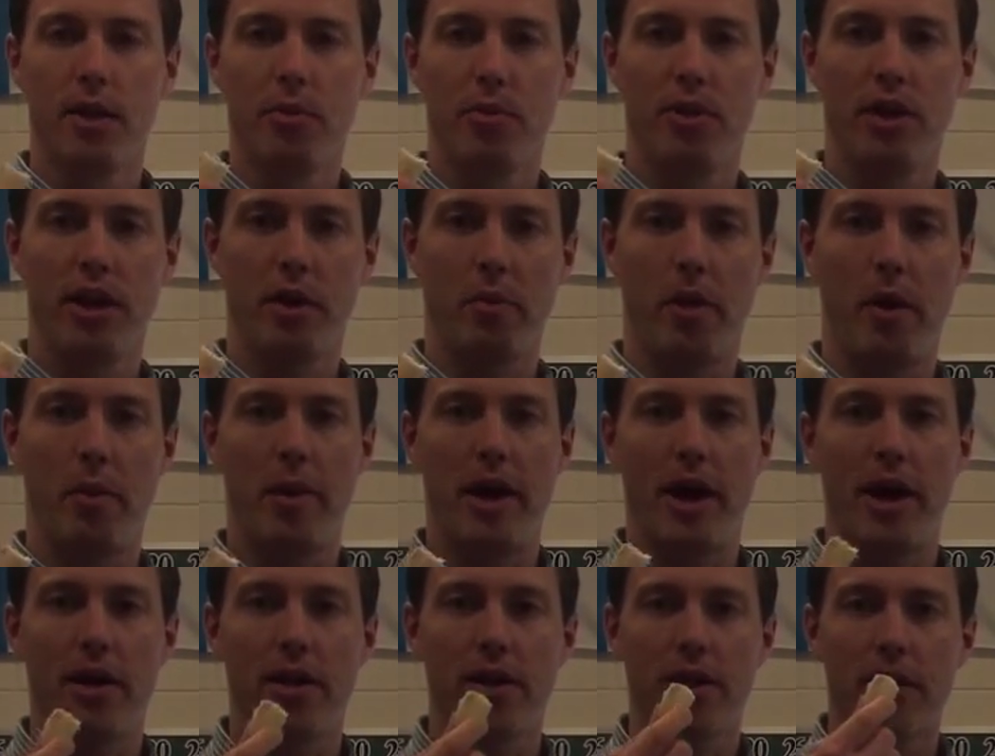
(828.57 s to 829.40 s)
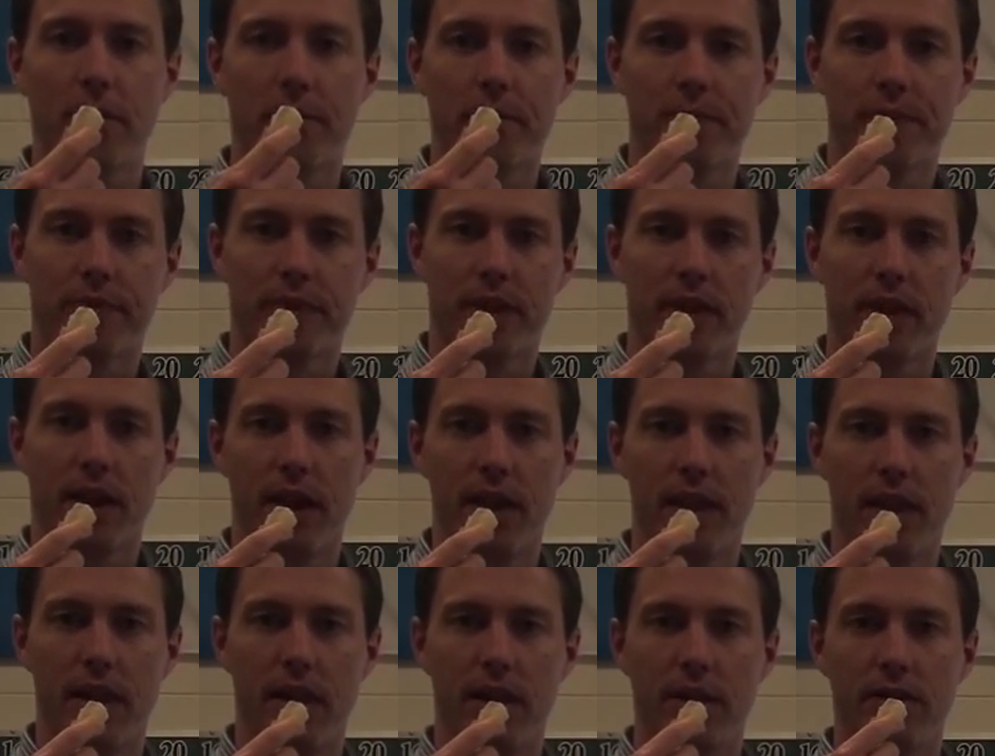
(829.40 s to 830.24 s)
put it in my mouth,
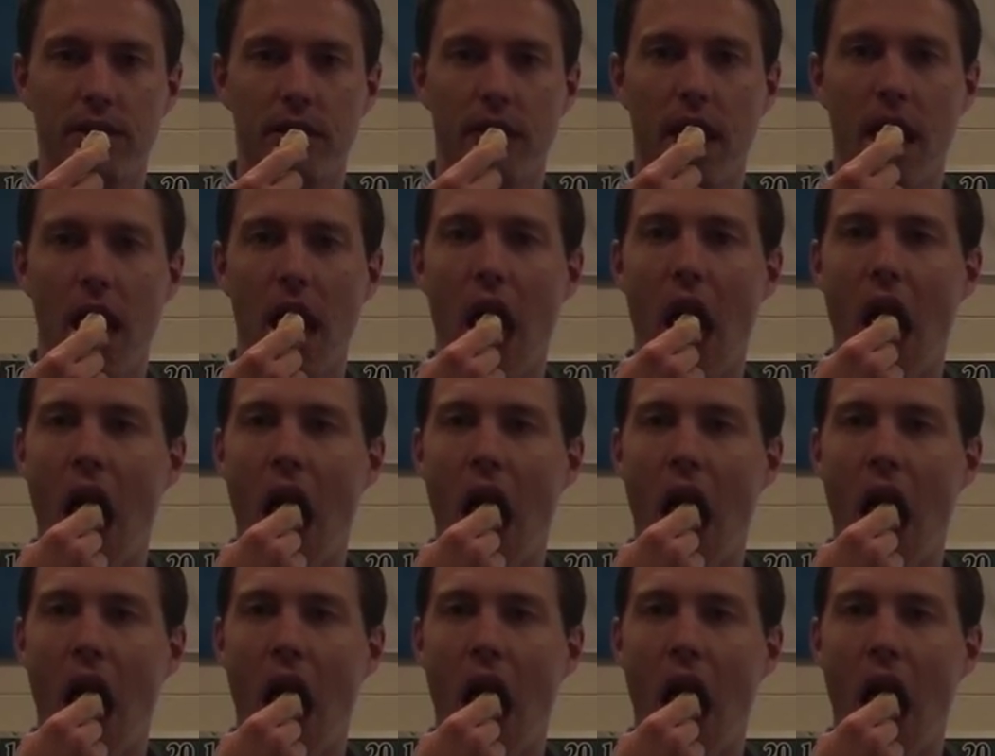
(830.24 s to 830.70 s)
and then I'll say,